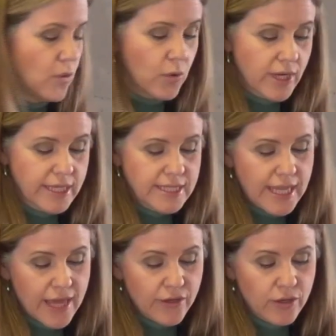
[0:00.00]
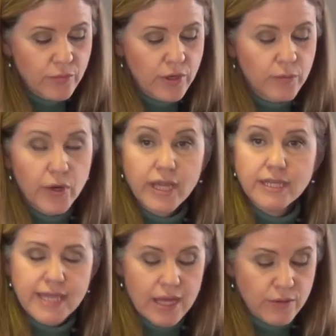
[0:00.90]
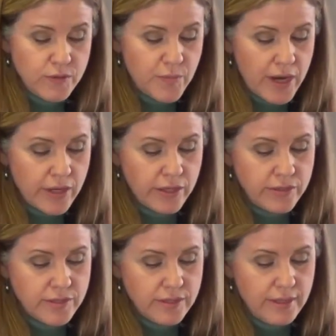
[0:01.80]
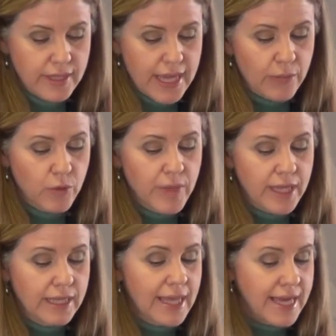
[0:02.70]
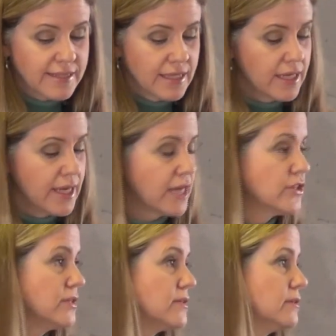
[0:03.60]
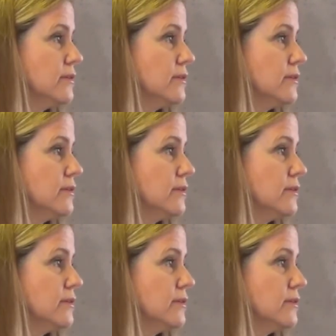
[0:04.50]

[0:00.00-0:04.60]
Working together, we are breaking down those barriers, and we're making lasting connections,